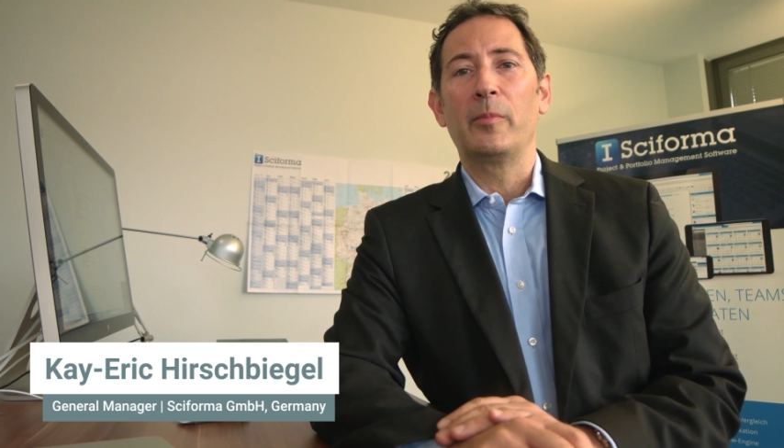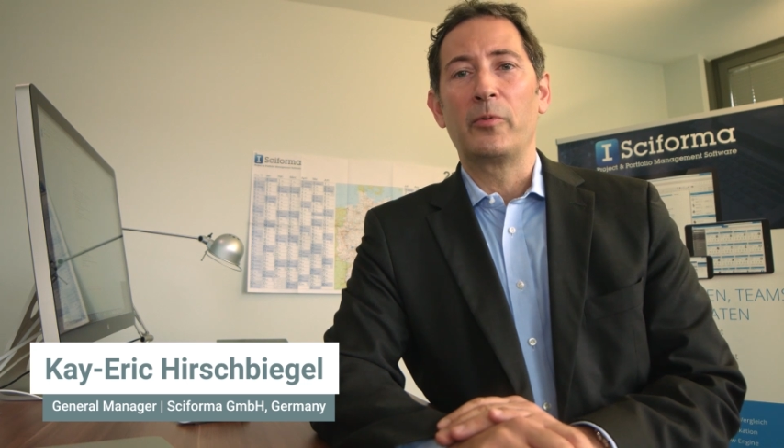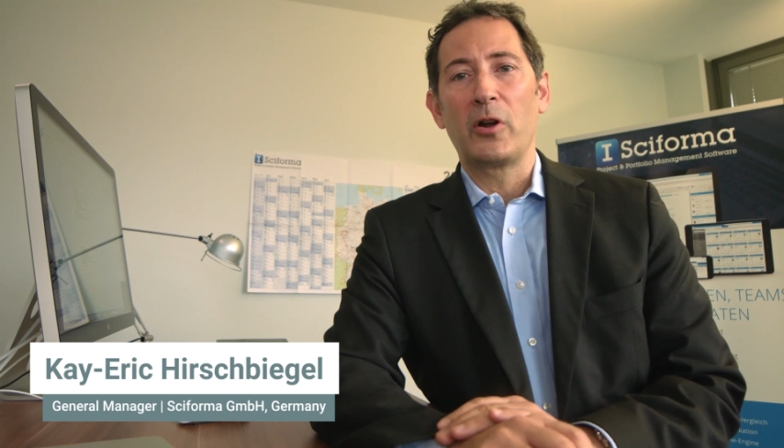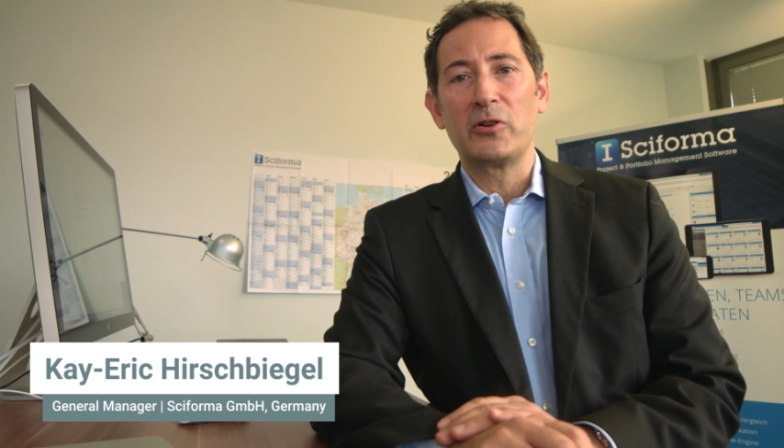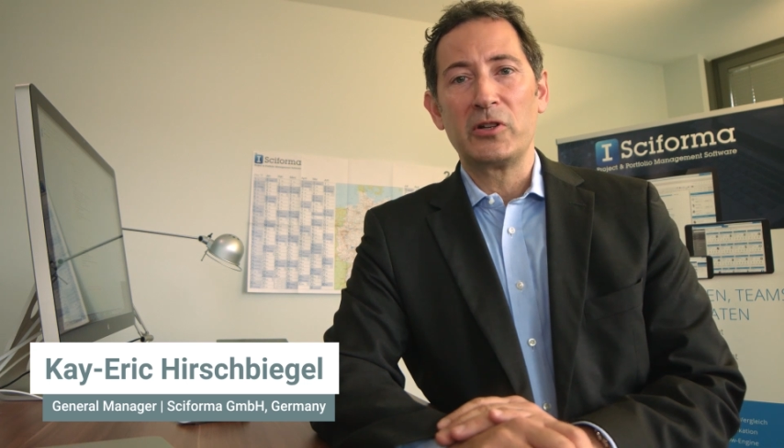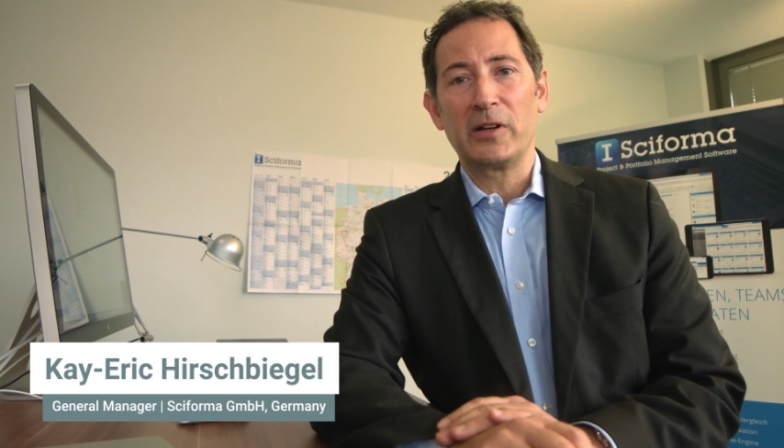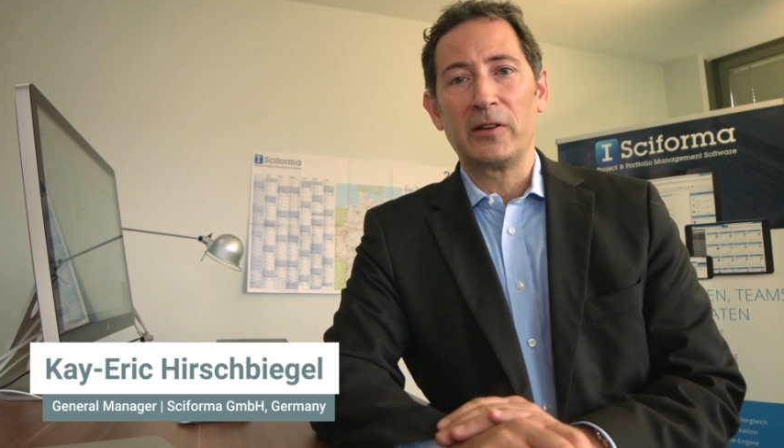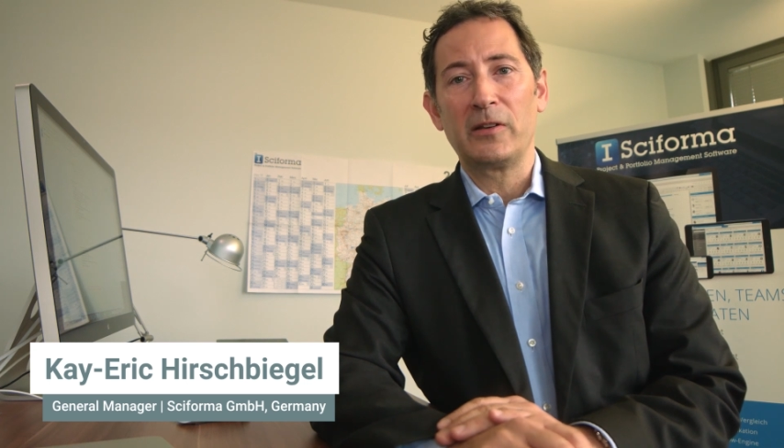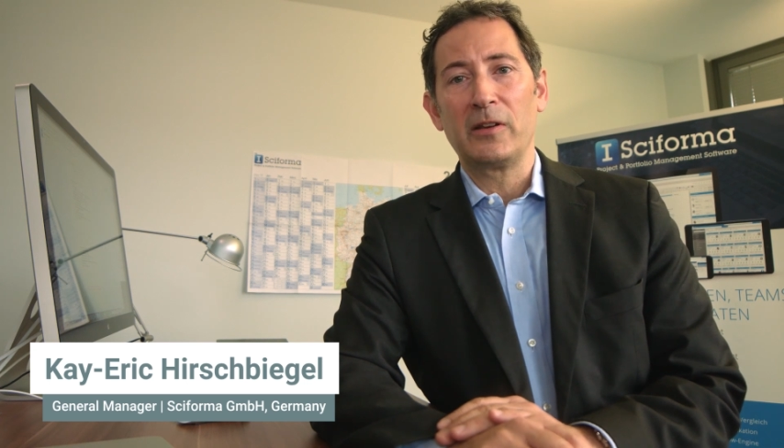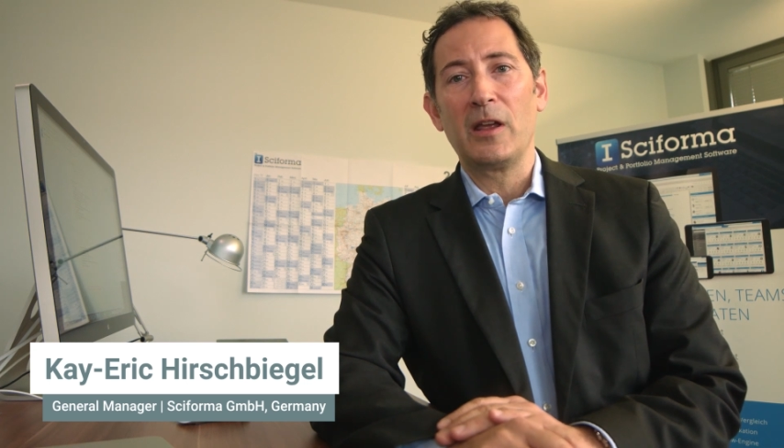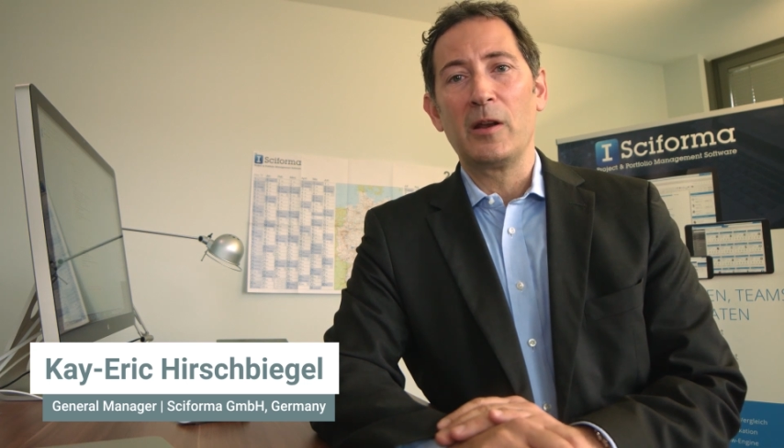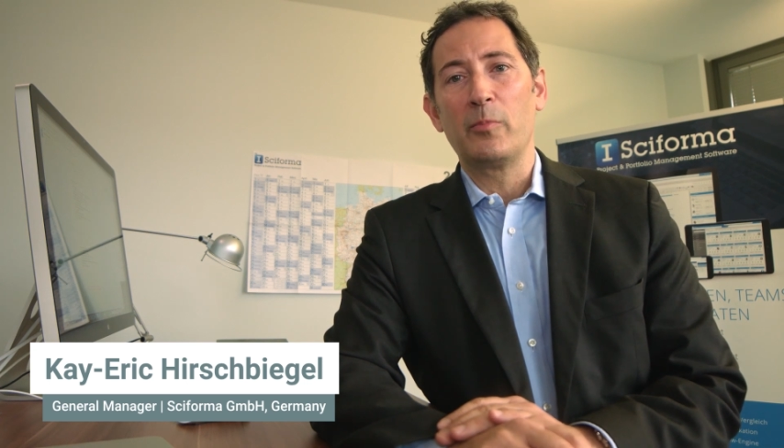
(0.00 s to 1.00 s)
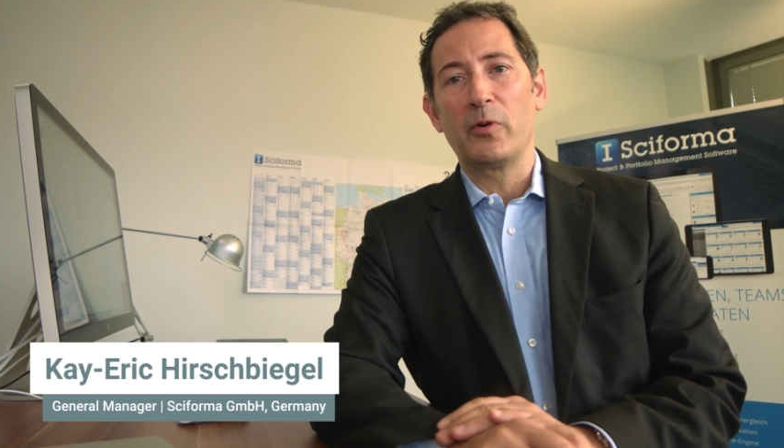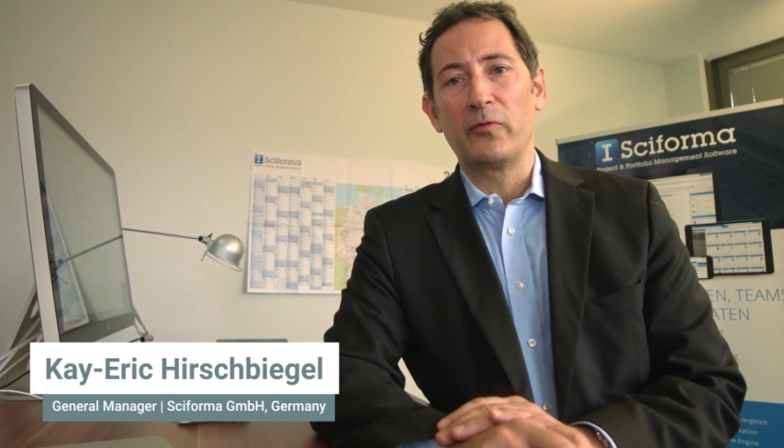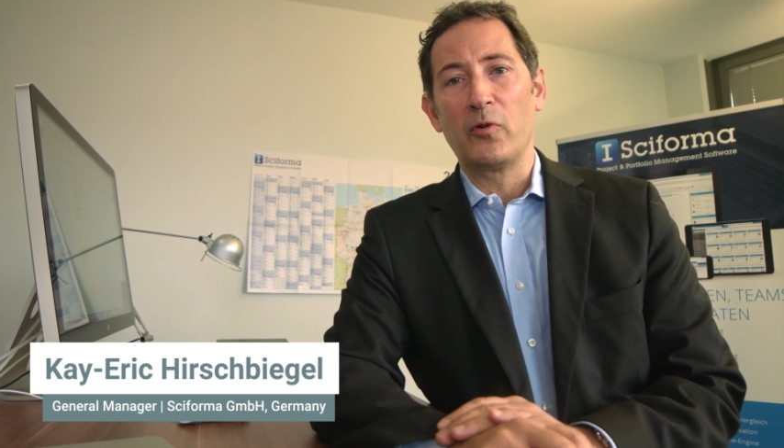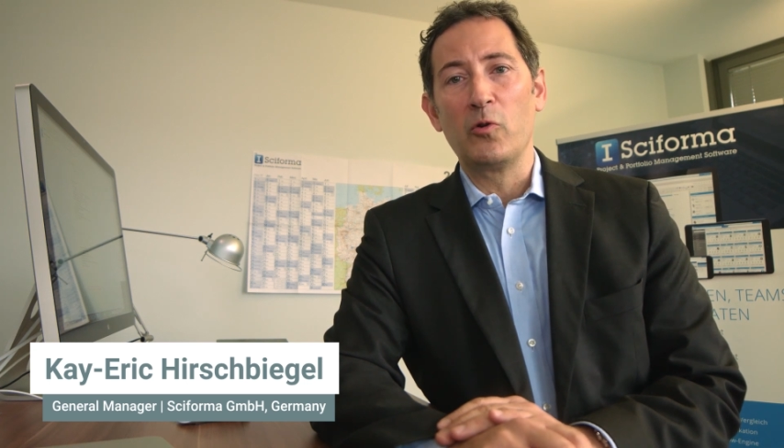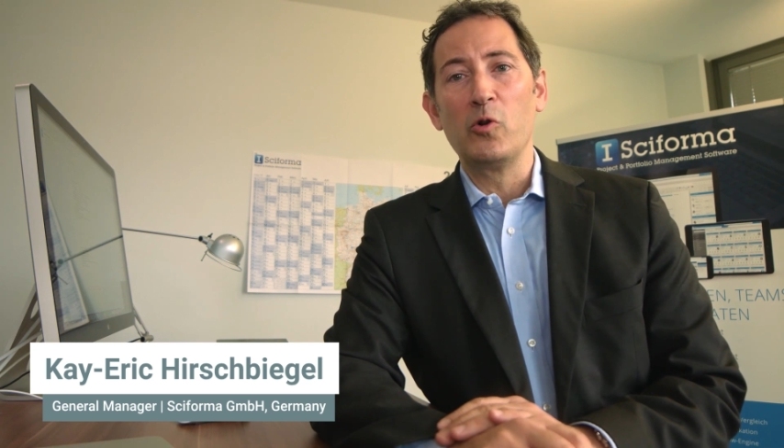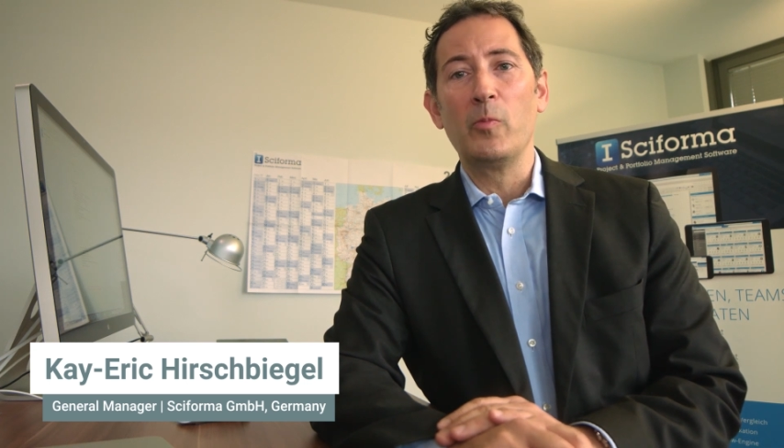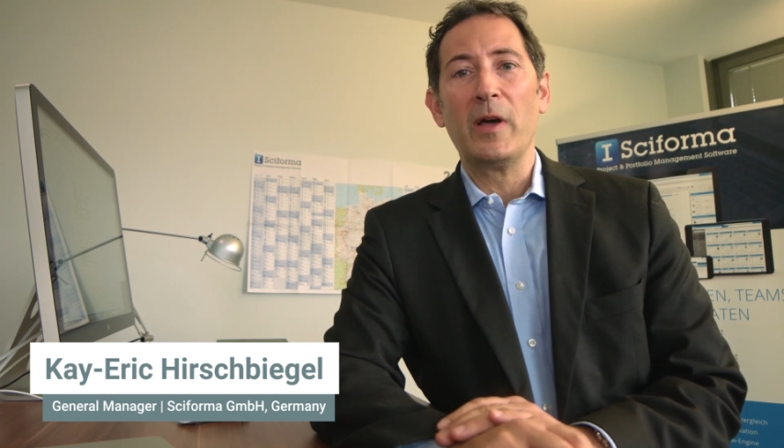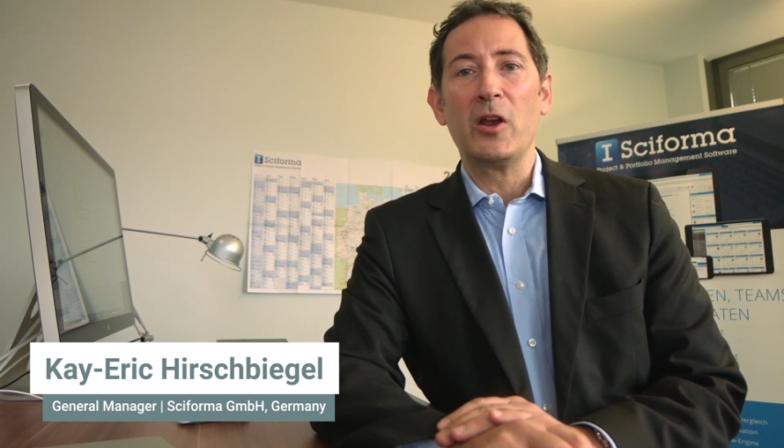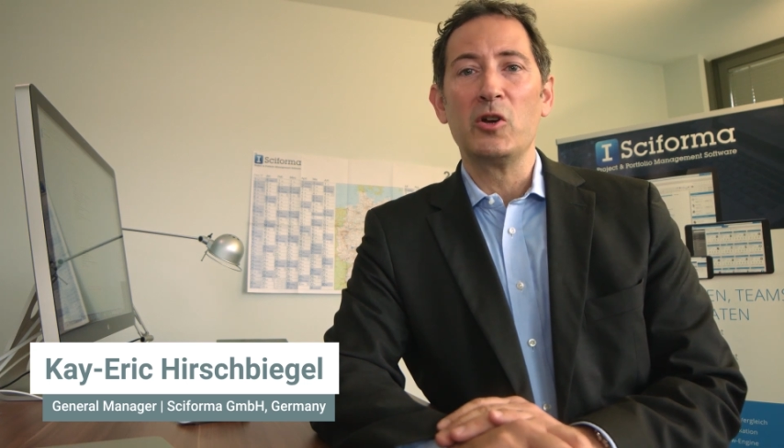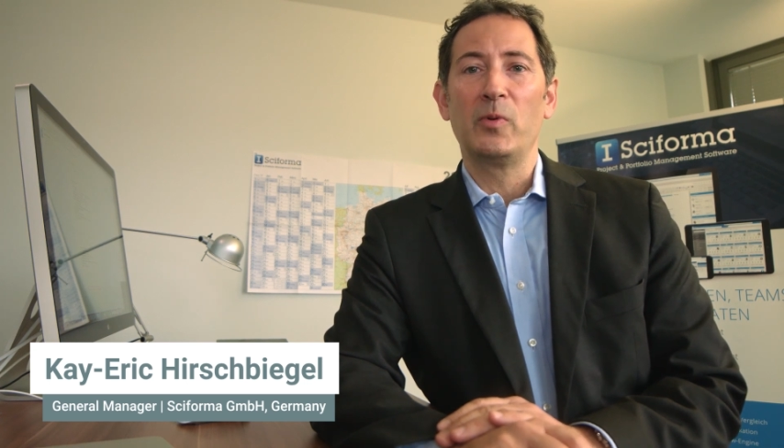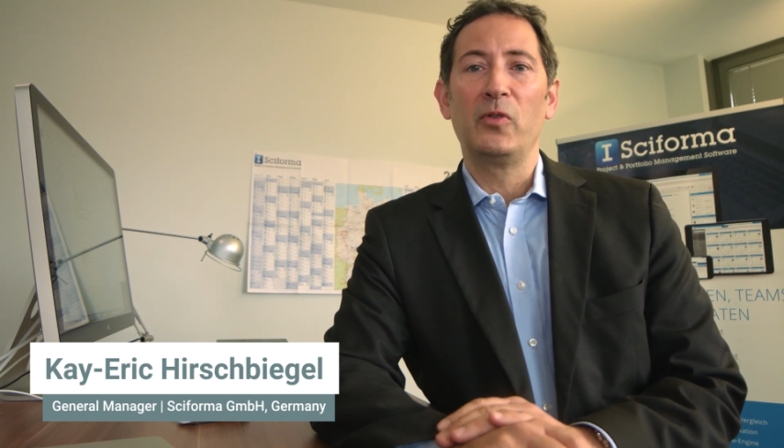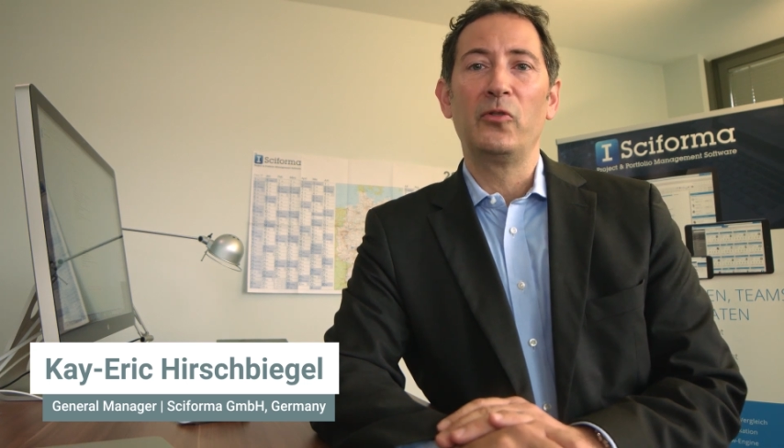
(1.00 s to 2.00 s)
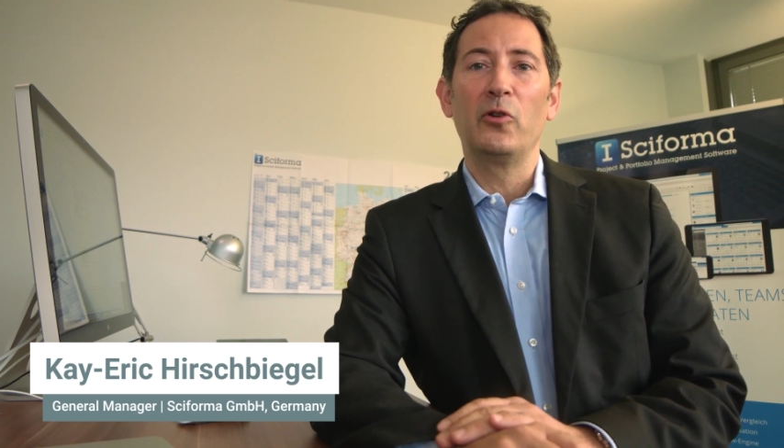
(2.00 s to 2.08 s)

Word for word: project and portfolio management